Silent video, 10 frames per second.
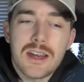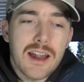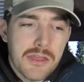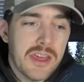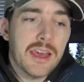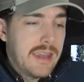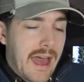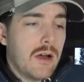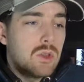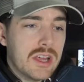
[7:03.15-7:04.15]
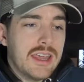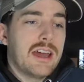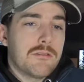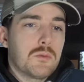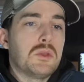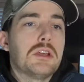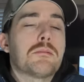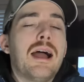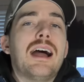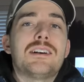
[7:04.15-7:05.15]
And I think now looking at it from a year
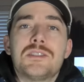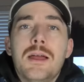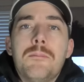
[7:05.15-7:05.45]
past,